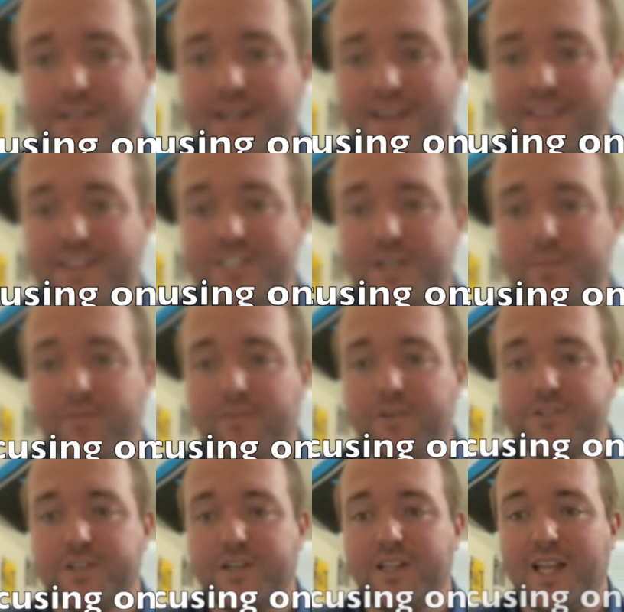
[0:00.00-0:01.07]
and that she
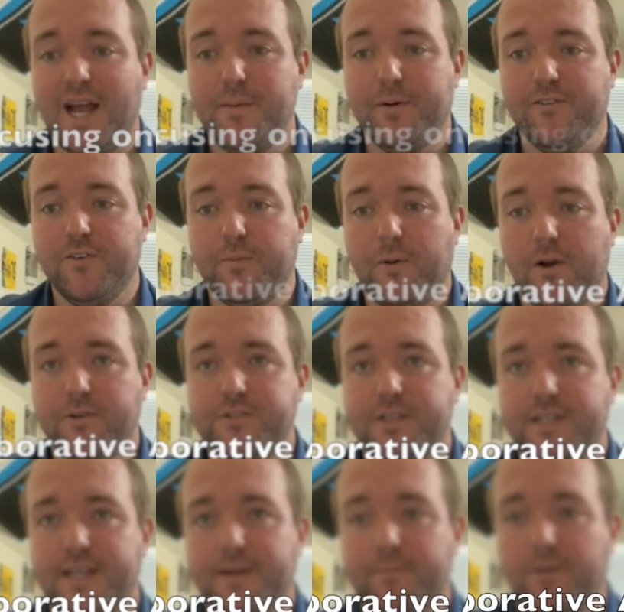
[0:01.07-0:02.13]
prefers a collaborative approach
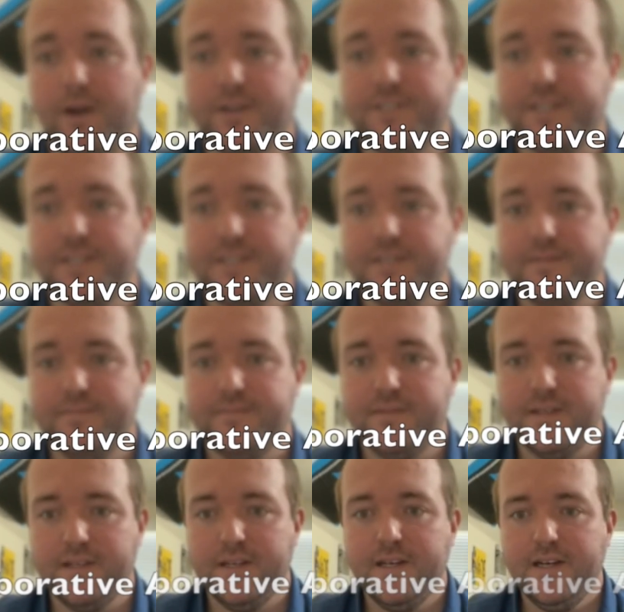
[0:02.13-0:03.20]
to team projects.
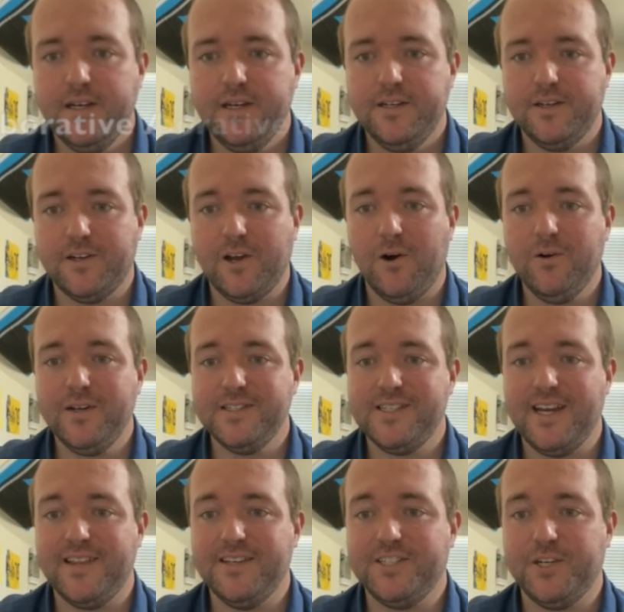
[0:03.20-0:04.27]
Nicole could
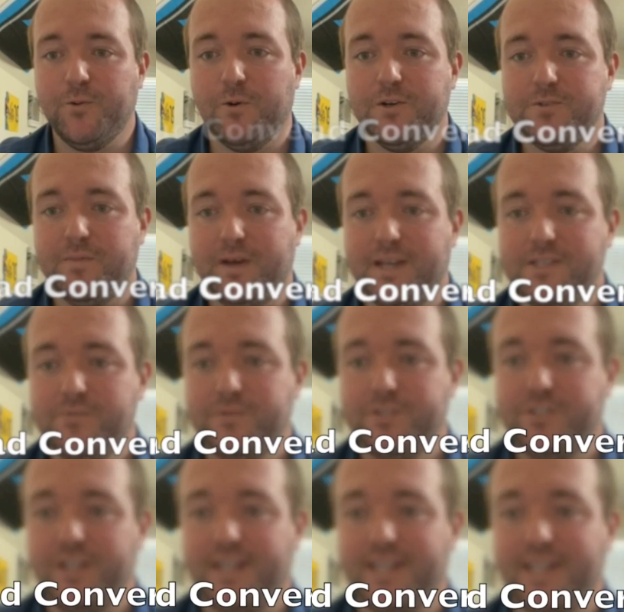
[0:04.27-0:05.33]
say that she works best when
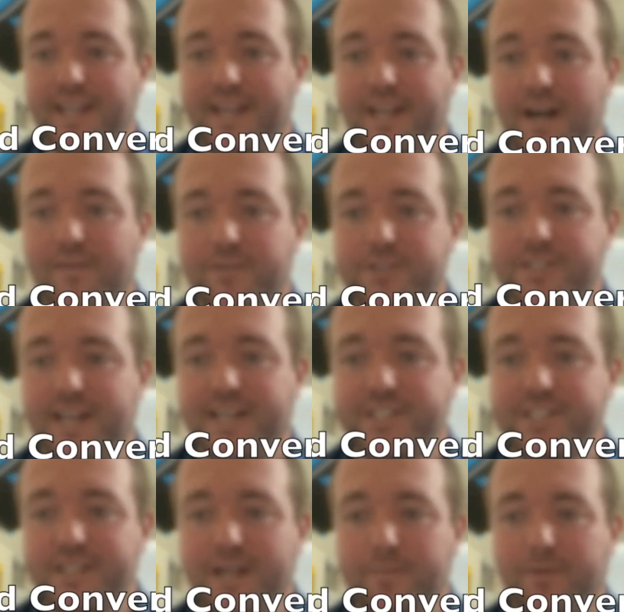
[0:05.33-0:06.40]
she can lead
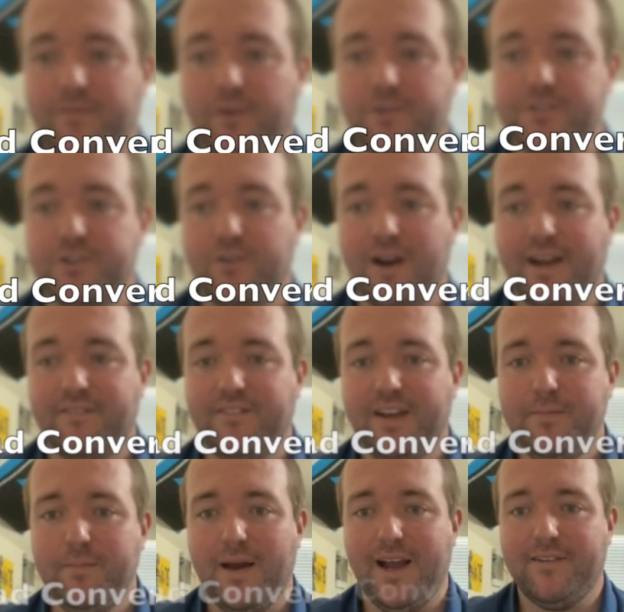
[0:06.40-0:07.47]
conversation and prefers direct
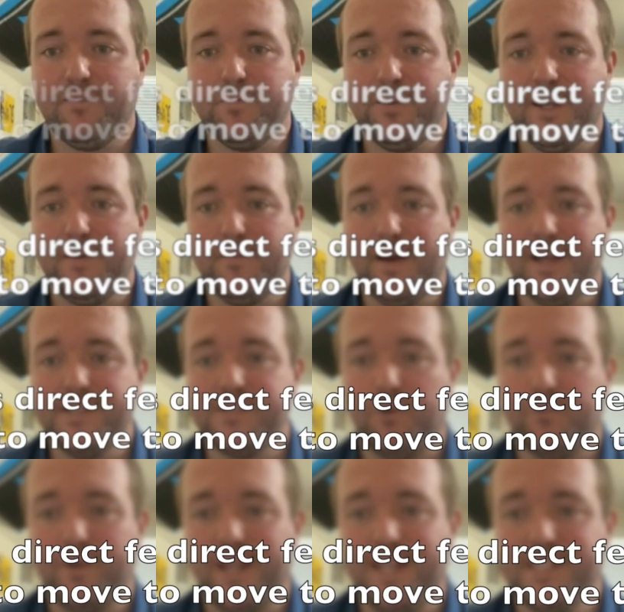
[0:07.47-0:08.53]
feedback from teammates
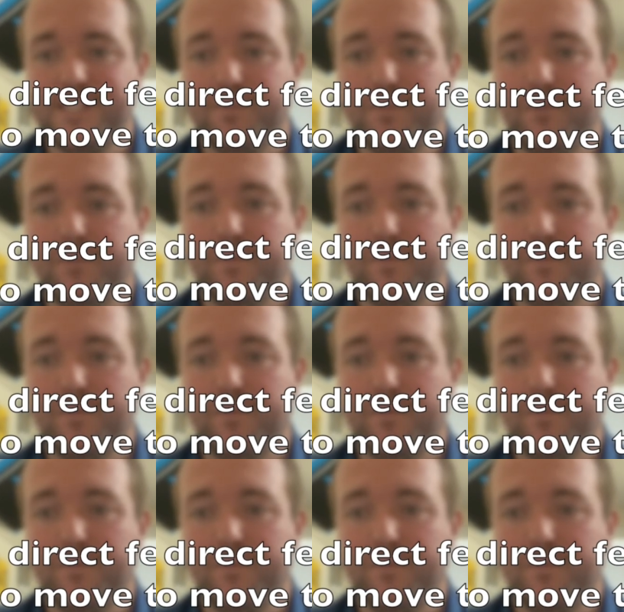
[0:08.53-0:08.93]
on needs to move the